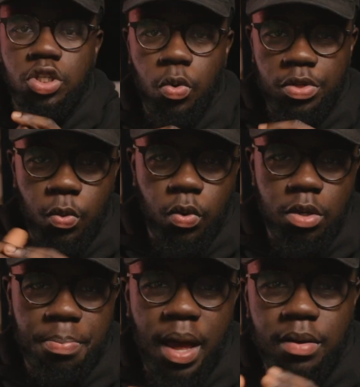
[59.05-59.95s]
So with a
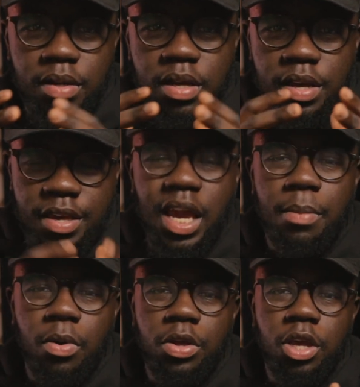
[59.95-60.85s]
1 pound
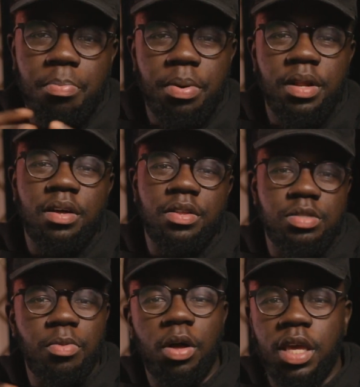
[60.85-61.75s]
camera, you can put it on a
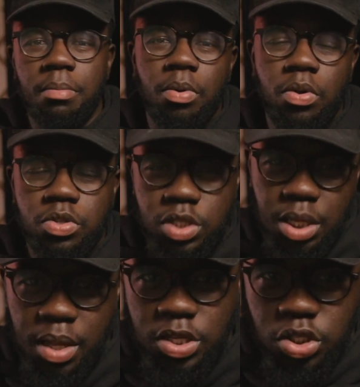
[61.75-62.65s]
small gimbal to
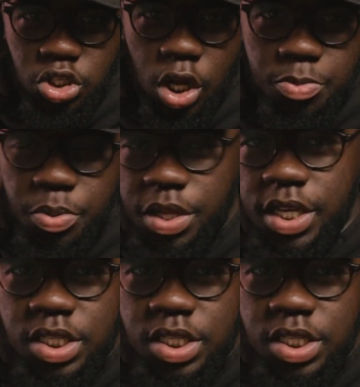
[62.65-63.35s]
stabilize your shots pretty